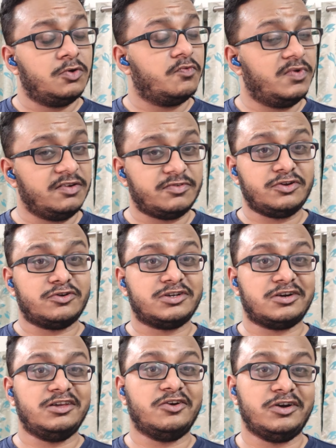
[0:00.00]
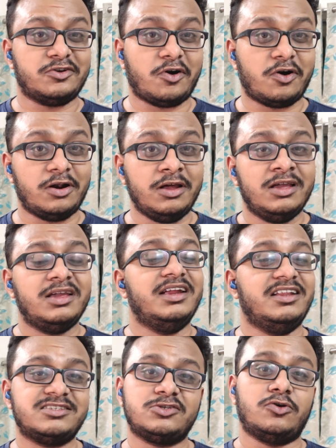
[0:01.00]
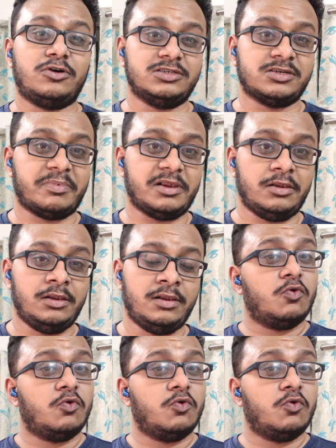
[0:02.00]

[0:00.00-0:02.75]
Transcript: Whenever you're turning it on, it is noticeable.